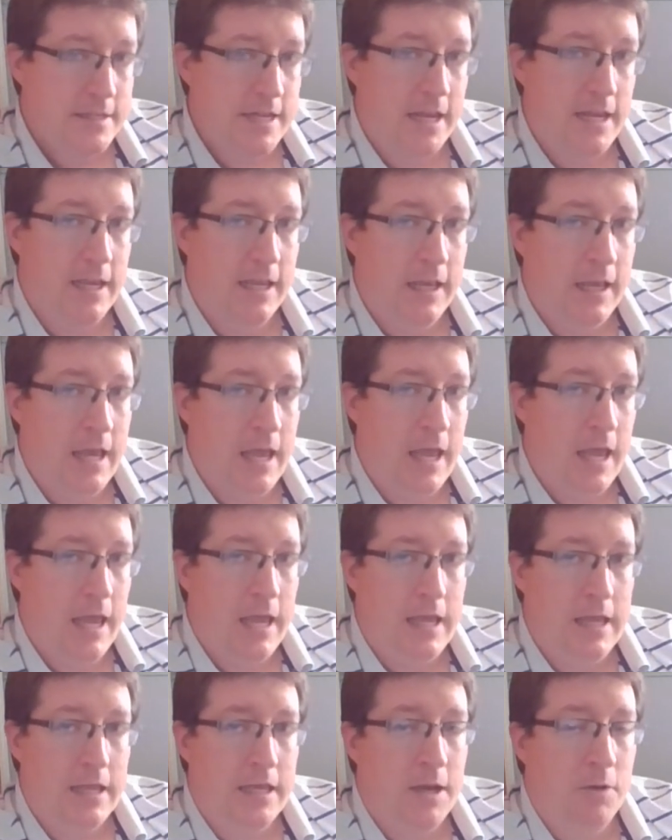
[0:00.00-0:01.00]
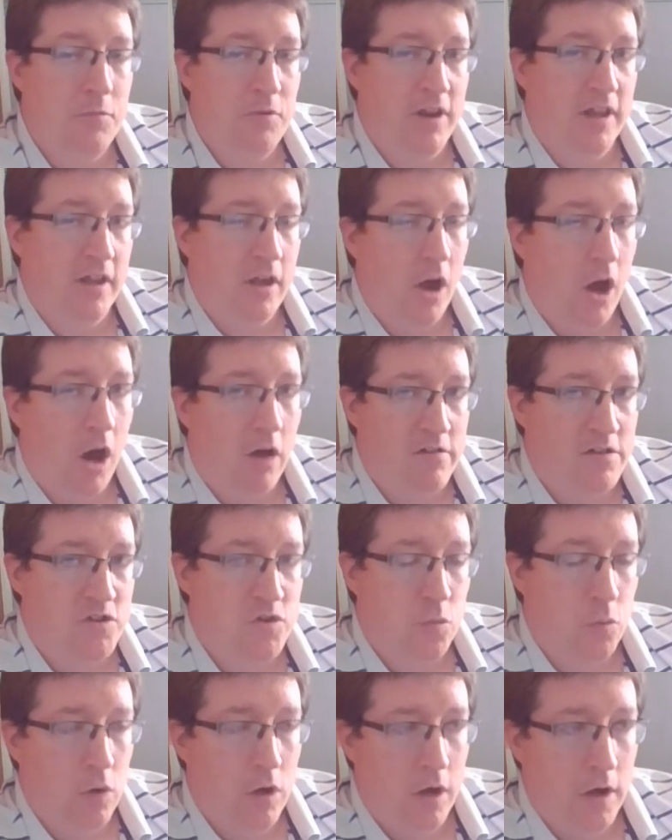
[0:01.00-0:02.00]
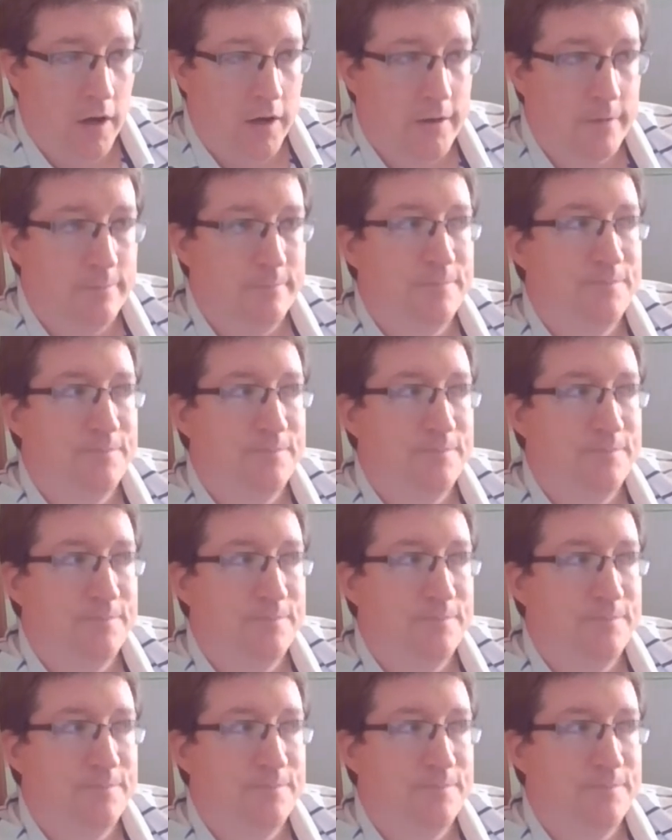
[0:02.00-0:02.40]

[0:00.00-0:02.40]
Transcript: taking a company car into work,